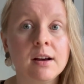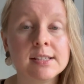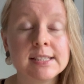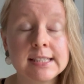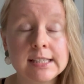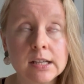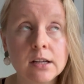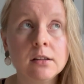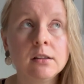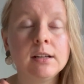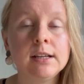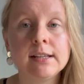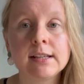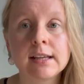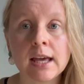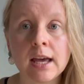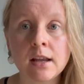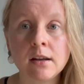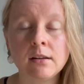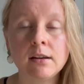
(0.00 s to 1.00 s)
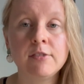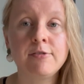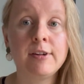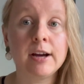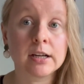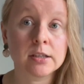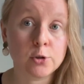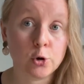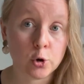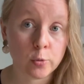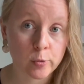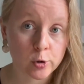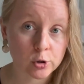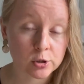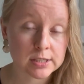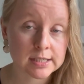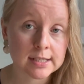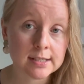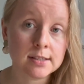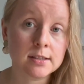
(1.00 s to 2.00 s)
still it can affect
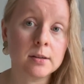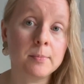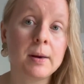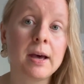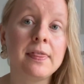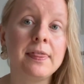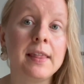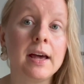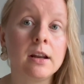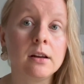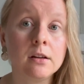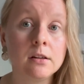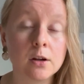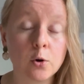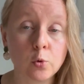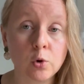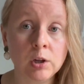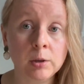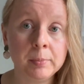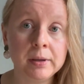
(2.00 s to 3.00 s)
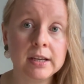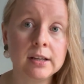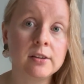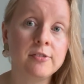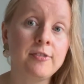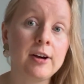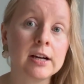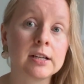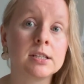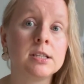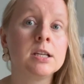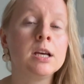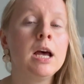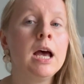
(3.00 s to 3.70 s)
hormonal system, and then there will be an effect,